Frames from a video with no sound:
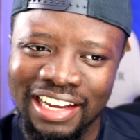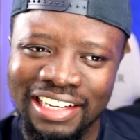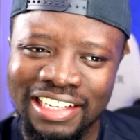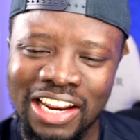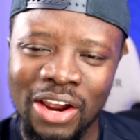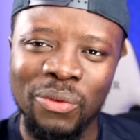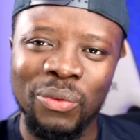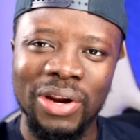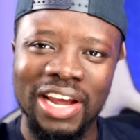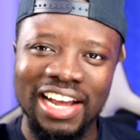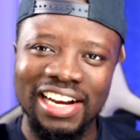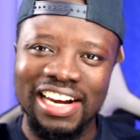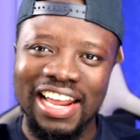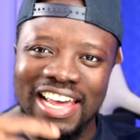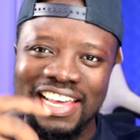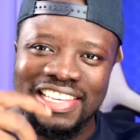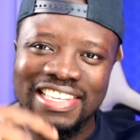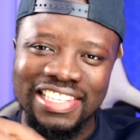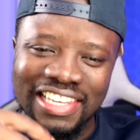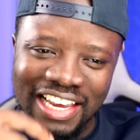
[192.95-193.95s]
The
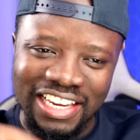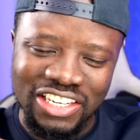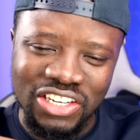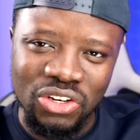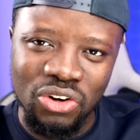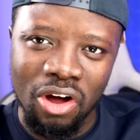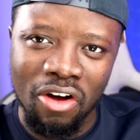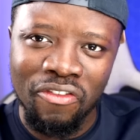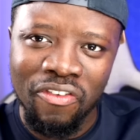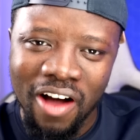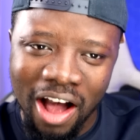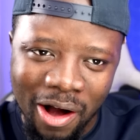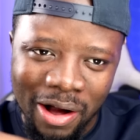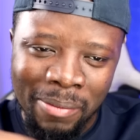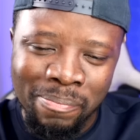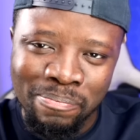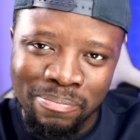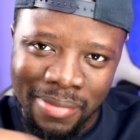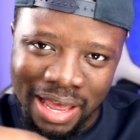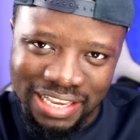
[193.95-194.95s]
realization of
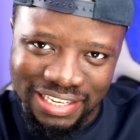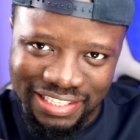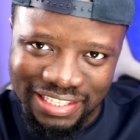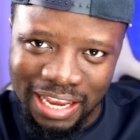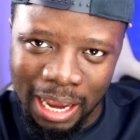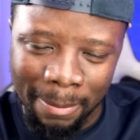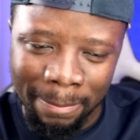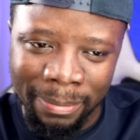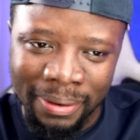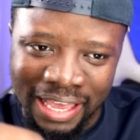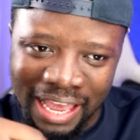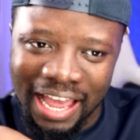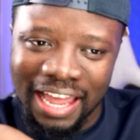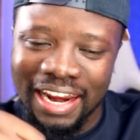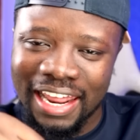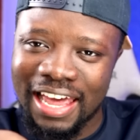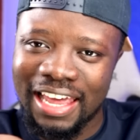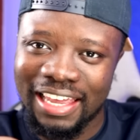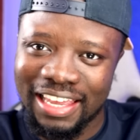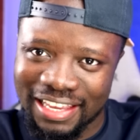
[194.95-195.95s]
how messed up
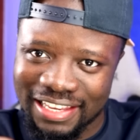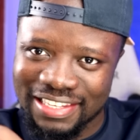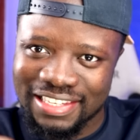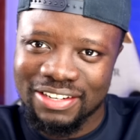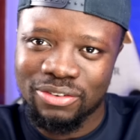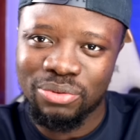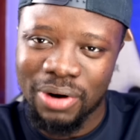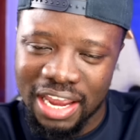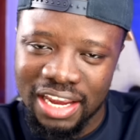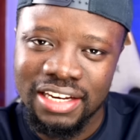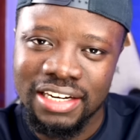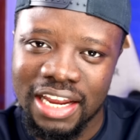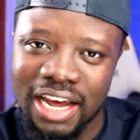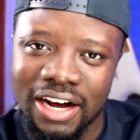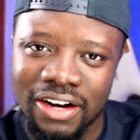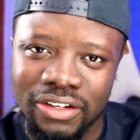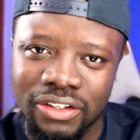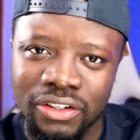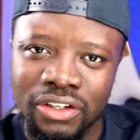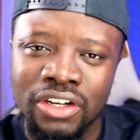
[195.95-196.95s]
Ghana is right
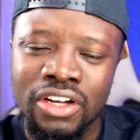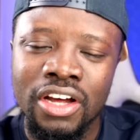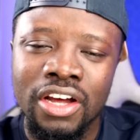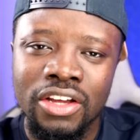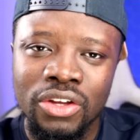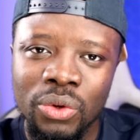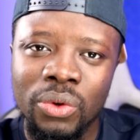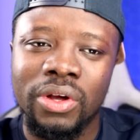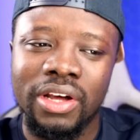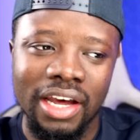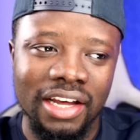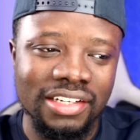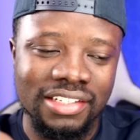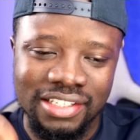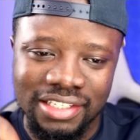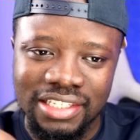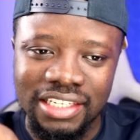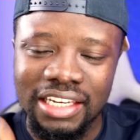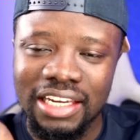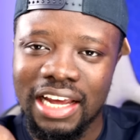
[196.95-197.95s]
now. No? You can
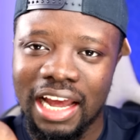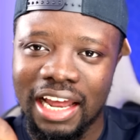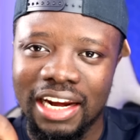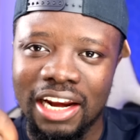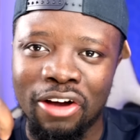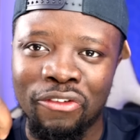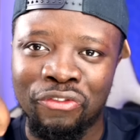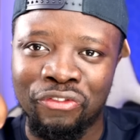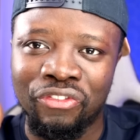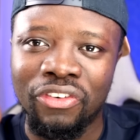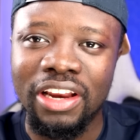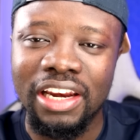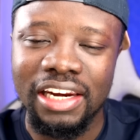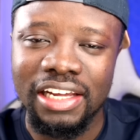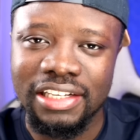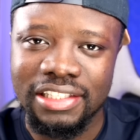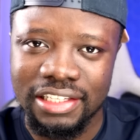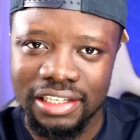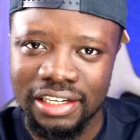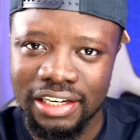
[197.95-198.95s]
see and I feel
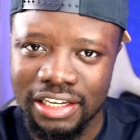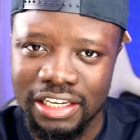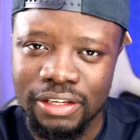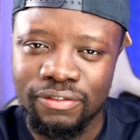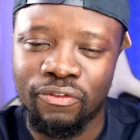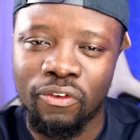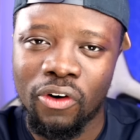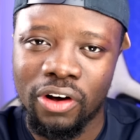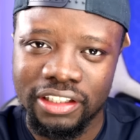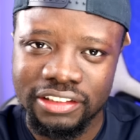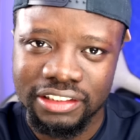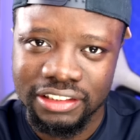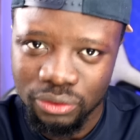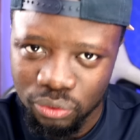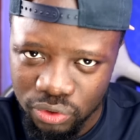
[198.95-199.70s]
it in his voice.